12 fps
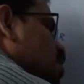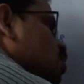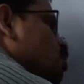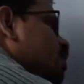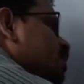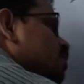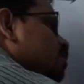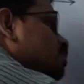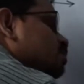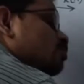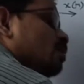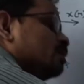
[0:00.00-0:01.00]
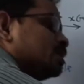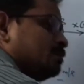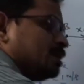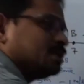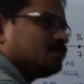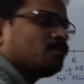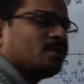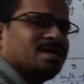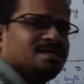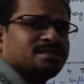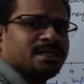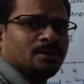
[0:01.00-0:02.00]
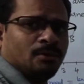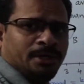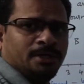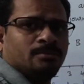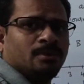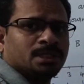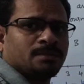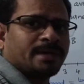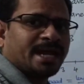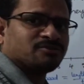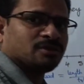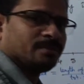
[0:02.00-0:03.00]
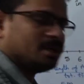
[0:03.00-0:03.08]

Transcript: No need to bother about other points and no need to bother about actual